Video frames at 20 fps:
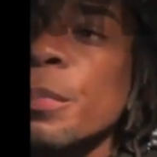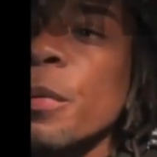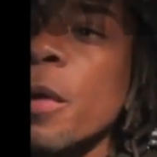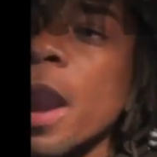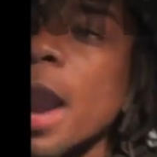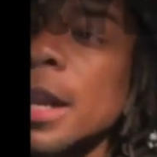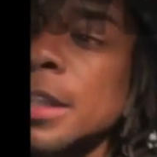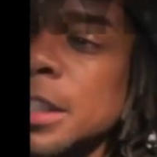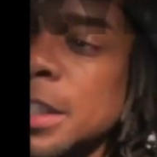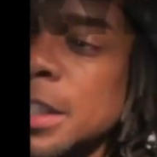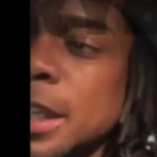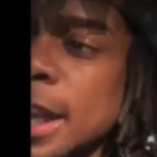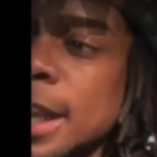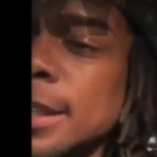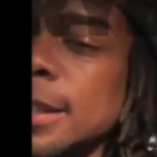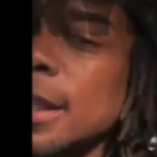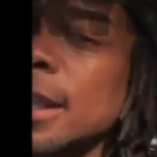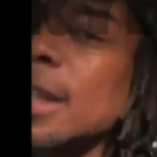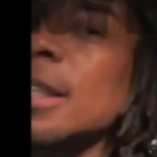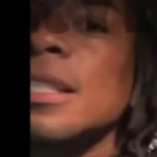the
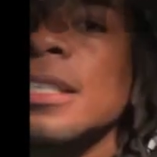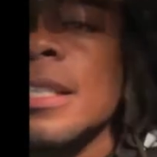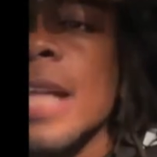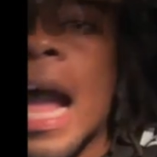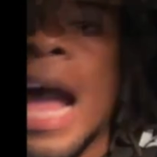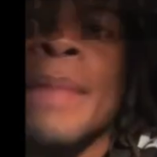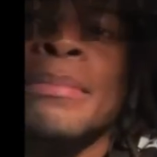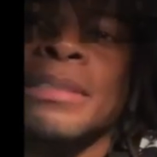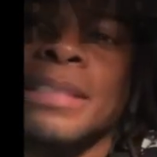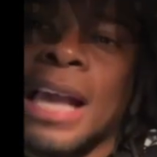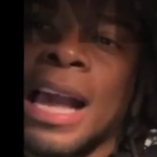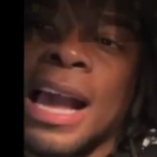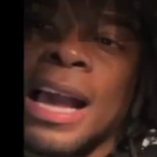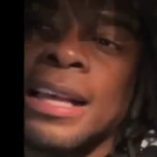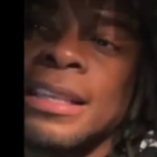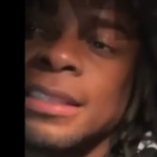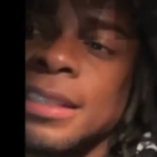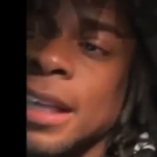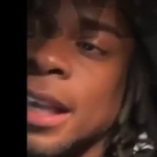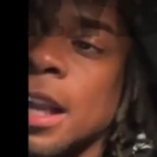projects and stop
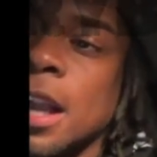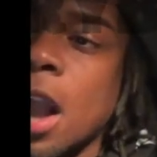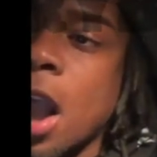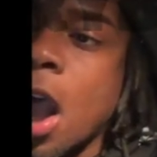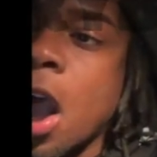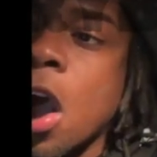signs in